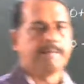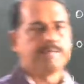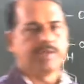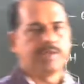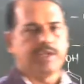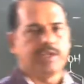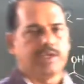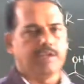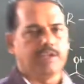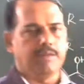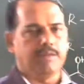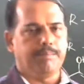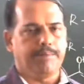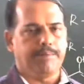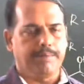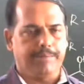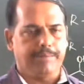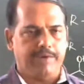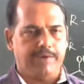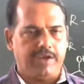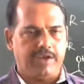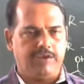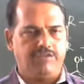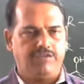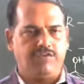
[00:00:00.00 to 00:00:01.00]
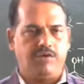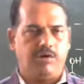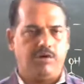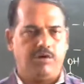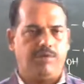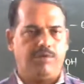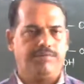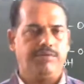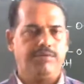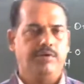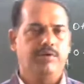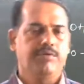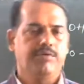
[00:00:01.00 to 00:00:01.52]
In the preparation
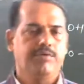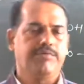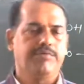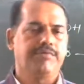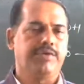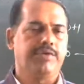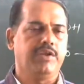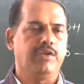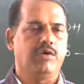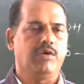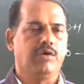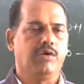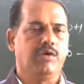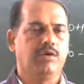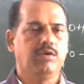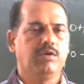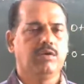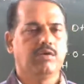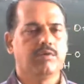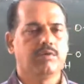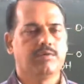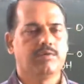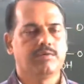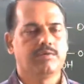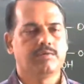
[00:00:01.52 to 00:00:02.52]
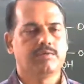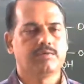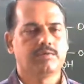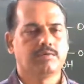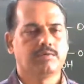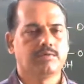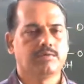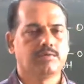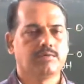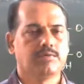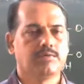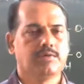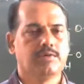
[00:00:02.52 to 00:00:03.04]
of phenol,
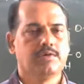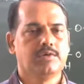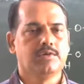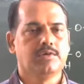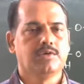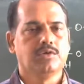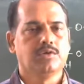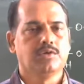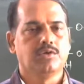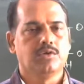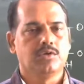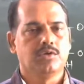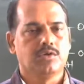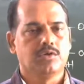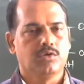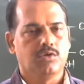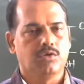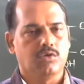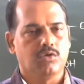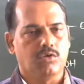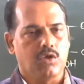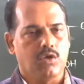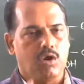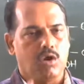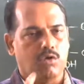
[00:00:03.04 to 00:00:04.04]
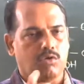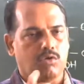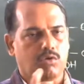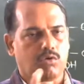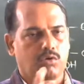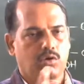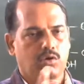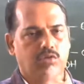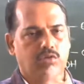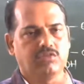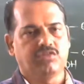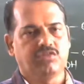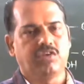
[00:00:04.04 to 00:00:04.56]
we have
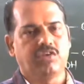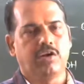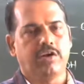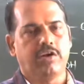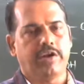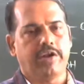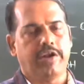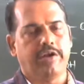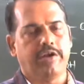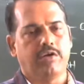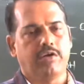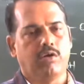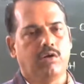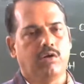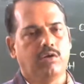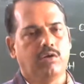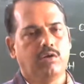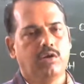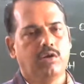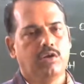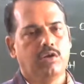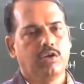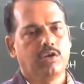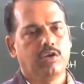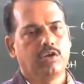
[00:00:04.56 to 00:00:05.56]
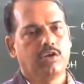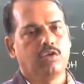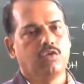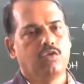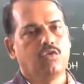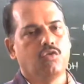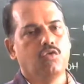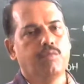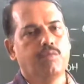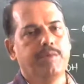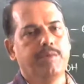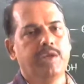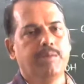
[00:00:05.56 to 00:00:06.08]
to concentrate on
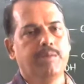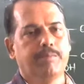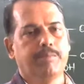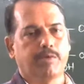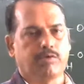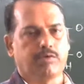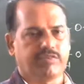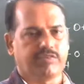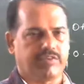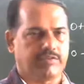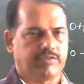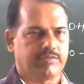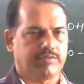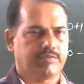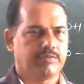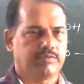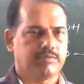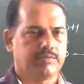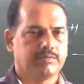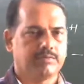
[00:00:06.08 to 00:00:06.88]
cumene process.